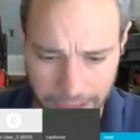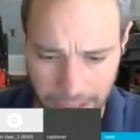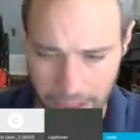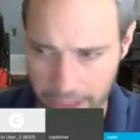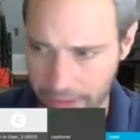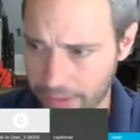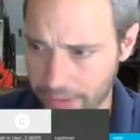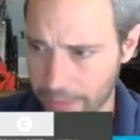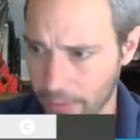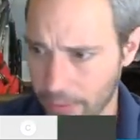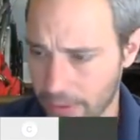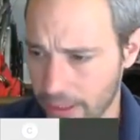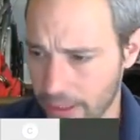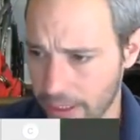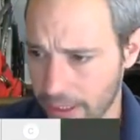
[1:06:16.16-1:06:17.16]
not like a simple
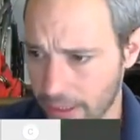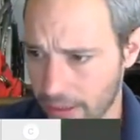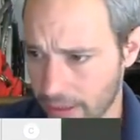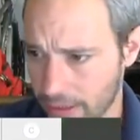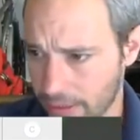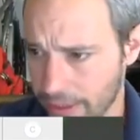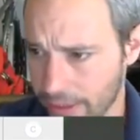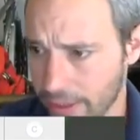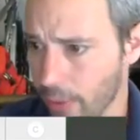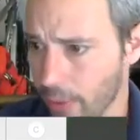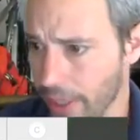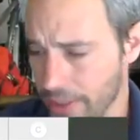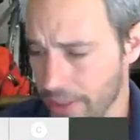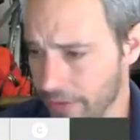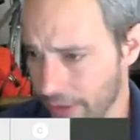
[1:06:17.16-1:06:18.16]
clean
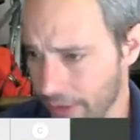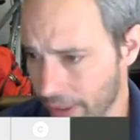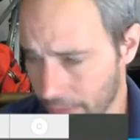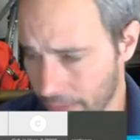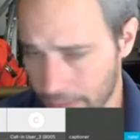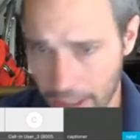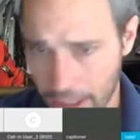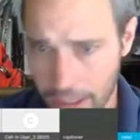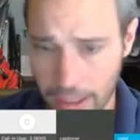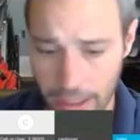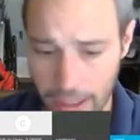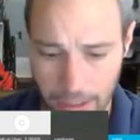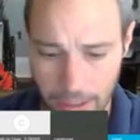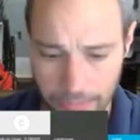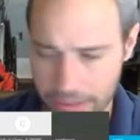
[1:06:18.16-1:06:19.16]
equation for them.
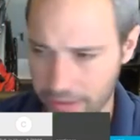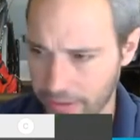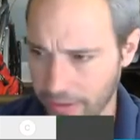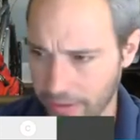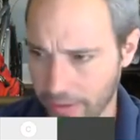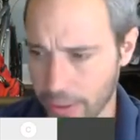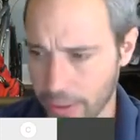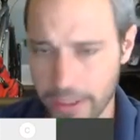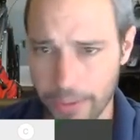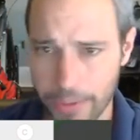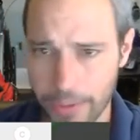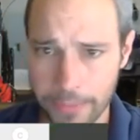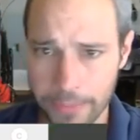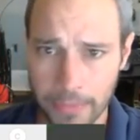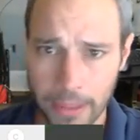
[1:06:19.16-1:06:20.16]
It just doesn't work that
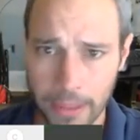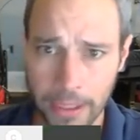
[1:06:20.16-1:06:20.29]
way.